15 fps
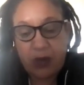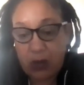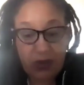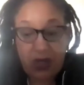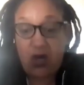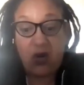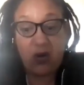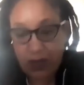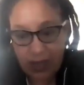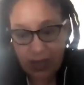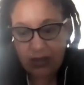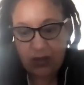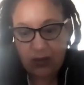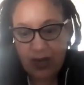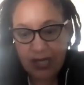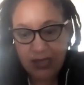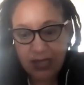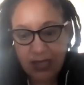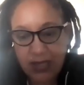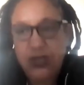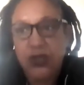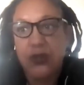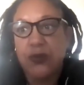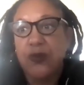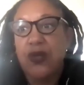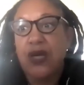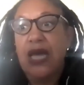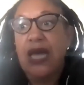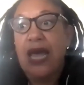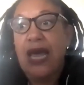they were going hard, as they
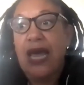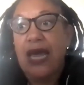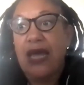do.